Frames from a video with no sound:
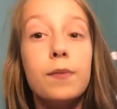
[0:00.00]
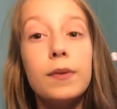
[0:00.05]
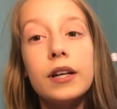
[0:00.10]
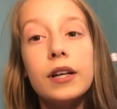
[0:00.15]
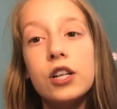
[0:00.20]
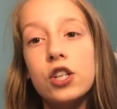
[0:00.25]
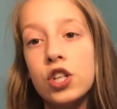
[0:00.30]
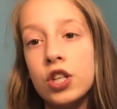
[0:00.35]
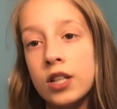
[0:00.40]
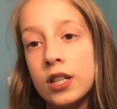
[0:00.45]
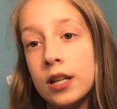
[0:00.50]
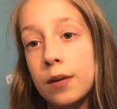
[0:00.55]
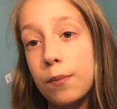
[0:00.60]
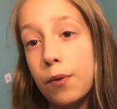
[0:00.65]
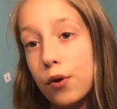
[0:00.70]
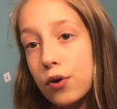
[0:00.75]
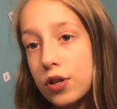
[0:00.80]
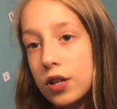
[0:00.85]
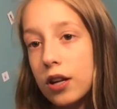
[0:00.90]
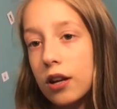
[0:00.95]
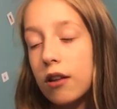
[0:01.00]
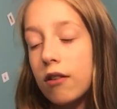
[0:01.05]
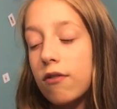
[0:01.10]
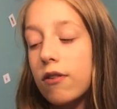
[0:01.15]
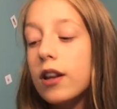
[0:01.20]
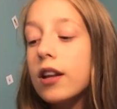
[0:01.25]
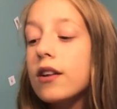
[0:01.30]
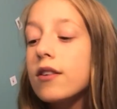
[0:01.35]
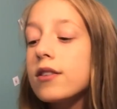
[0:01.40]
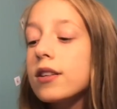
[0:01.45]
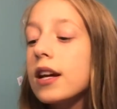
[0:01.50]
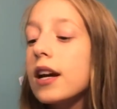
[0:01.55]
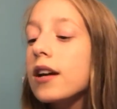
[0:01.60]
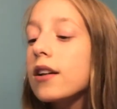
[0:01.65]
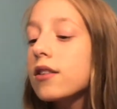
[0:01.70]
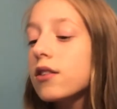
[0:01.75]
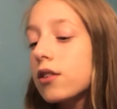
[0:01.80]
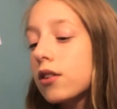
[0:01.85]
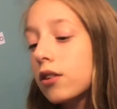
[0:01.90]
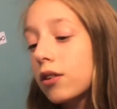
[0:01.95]
it because she hasn't posted any videos
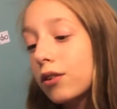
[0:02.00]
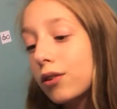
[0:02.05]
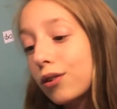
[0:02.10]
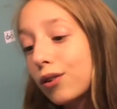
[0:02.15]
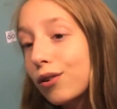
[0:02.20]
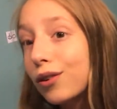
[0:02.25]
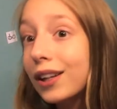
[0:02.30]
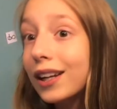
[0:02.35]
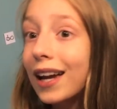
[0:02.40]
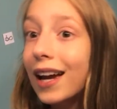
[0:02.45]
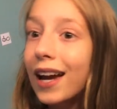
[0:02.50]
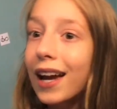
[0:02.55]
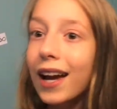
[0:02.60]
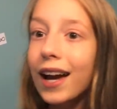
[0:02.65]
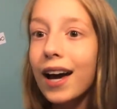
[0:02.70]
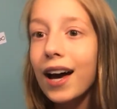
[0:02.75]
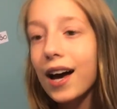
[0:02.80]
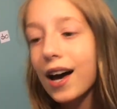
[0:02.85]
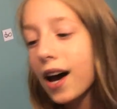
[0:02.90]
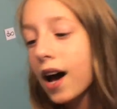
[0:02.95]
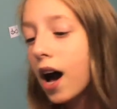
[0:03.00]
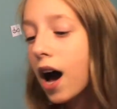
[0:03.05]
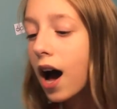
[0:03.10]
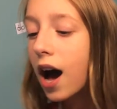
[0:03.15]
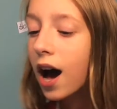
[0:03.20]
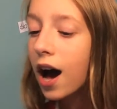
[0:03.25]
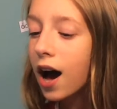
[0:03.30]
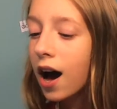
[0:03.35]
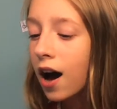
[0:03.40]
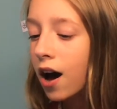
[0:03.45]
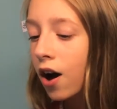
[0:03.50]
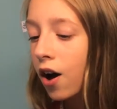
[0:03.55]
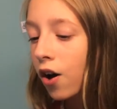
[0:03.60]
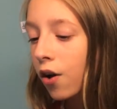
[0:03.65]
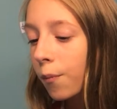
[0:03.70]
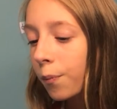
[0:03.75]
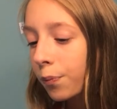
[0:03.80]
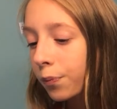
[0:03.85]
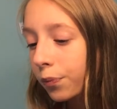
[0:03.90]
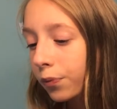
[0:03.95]
yet, so yeah.
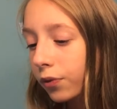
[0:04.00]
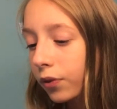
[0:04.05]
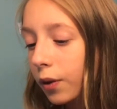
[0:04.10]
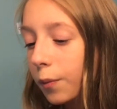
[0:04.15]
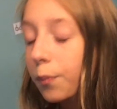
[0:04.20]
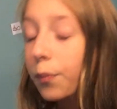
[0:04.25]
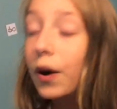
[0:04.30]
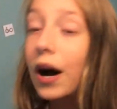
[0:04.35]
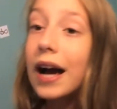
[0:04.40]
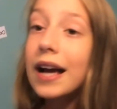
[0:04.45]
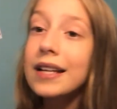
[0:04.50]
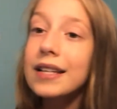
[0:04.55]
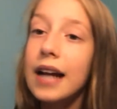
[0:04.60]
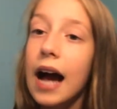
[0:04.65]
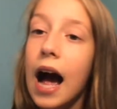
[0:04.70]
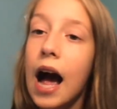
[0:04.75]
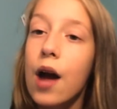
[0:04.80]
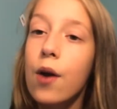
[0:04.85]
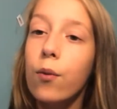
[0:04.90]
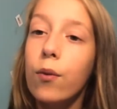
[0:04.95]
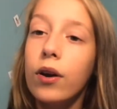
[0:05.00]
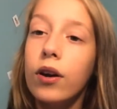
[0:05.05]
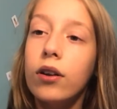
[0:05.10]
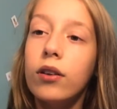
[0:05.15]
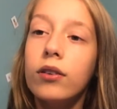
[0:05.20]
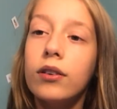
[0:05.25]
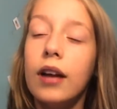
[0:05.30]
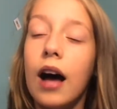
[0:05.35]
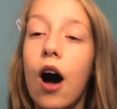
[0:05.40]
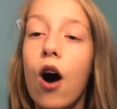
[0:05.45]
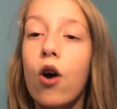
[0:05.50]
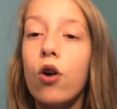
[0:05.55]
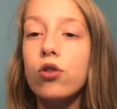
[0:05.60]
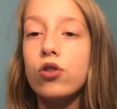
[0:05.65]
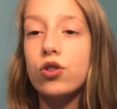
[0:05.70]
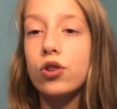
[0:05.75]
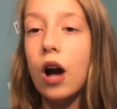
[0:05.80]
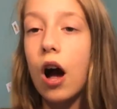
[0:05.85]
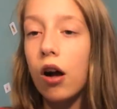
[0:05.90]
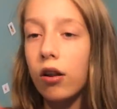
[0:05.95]
But
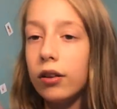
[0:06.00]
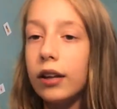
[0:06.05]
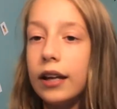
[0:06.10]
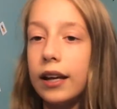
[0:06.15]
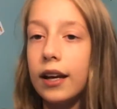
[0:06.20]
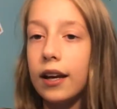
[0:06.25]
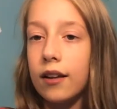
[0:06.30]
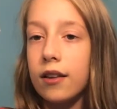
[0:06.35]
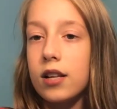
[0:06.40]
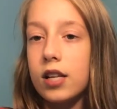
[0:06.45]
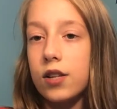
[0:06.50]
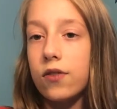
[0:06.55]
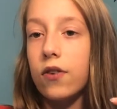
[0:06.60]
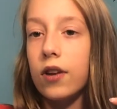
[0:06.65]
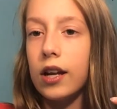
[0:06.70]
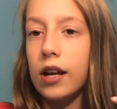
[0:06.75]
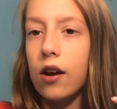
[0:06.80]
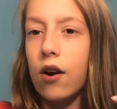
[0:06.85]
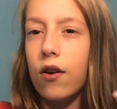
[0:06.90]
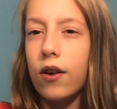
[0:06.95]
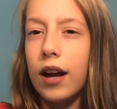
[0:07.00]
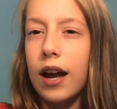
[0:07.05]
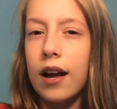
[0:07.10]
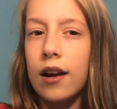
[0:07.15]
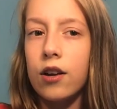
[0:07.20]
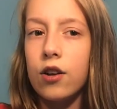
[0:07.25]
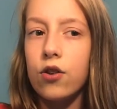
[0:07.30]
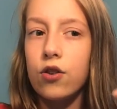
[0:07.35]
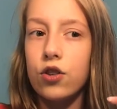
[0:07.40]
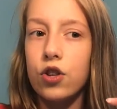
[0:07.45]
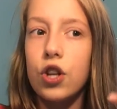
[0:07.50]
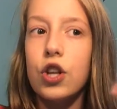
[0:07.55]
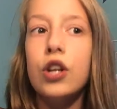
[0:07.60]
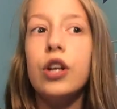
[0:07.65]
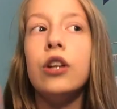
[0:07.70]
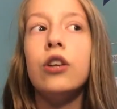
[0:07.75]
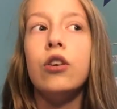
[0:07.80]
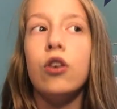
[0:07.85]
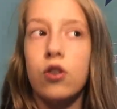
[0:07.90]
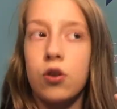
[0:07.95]
I'll link it in this video, okay? So you
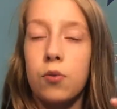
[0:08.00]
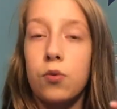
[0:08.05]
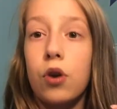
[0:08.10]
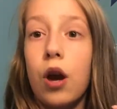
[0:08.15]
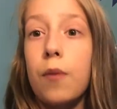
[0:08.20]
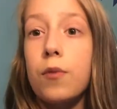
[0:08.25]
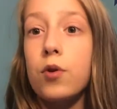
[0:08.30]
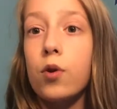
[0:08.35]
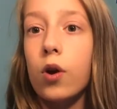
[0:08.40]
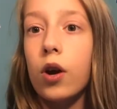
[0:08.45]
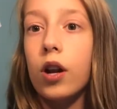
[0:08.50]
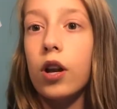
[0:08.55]
can go subscribe to her